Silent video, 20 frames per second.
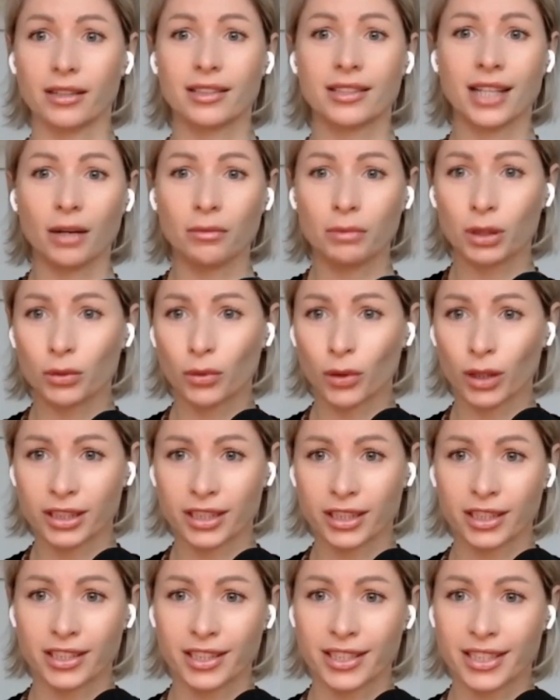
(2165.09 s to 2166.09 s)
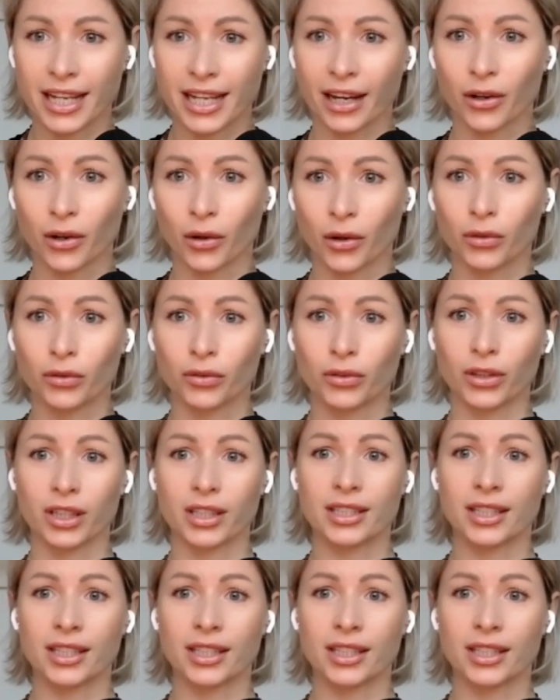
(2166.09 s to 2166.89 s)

Someone wanted to take over.